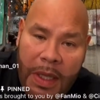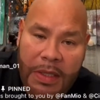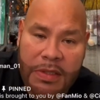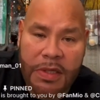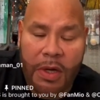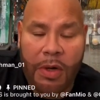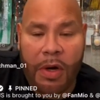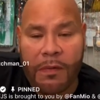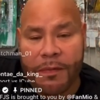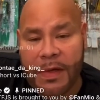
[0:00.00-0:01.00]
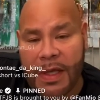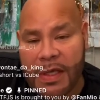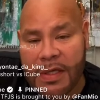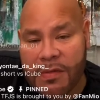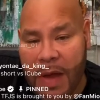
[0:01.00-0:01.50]
And so hopefully
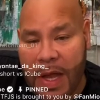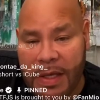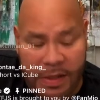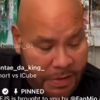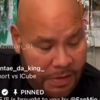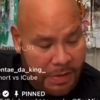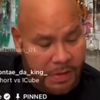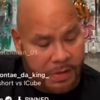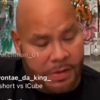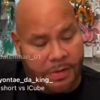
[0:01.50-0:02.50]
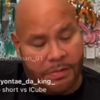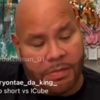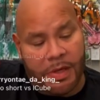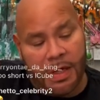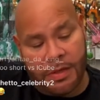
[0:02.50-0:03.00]
he's ready.
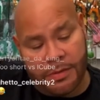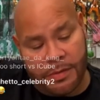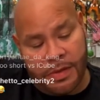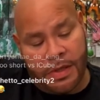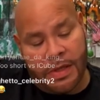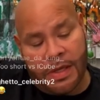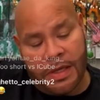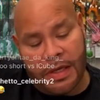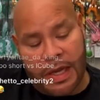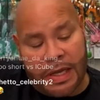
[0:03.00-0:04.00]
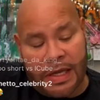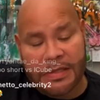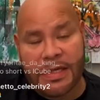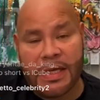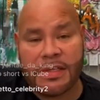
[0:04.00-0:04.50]
But like
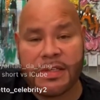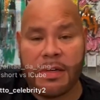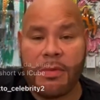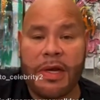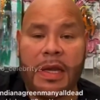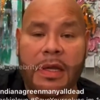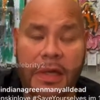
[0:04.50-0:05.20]
I said, it's someone I